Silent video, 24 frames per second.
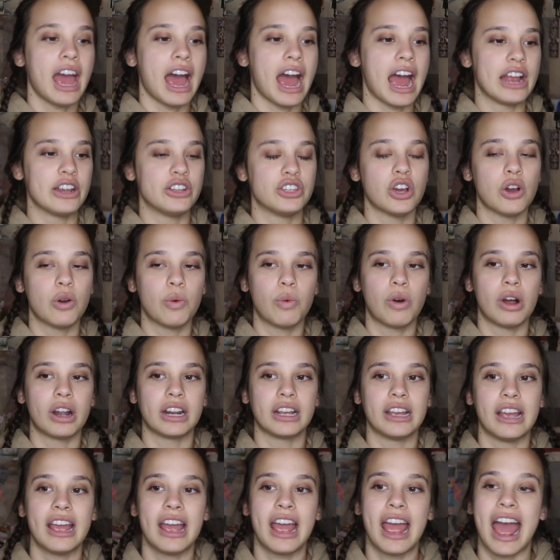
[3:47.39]
I don't want
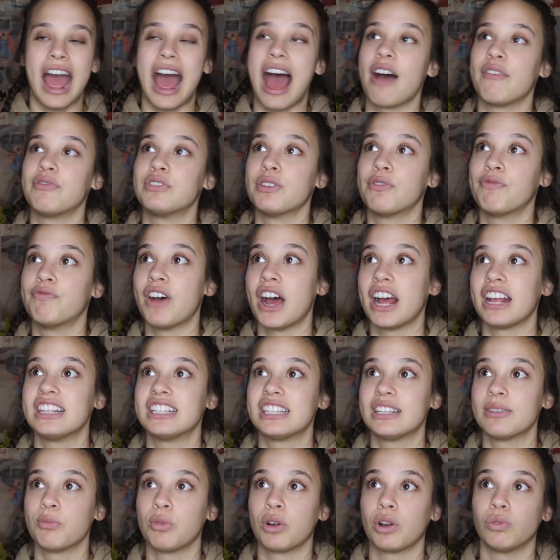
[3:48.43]
to have to find
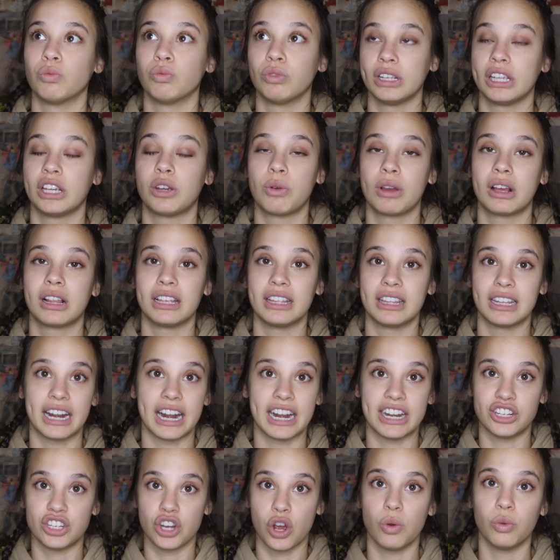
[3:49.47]
somewhere really quickly that
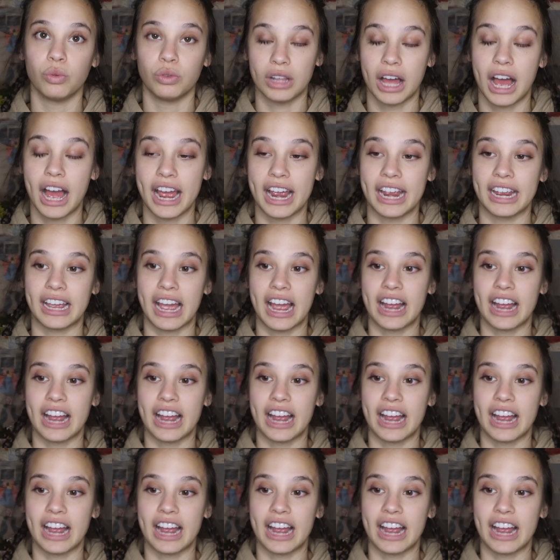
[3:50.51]
I don't like.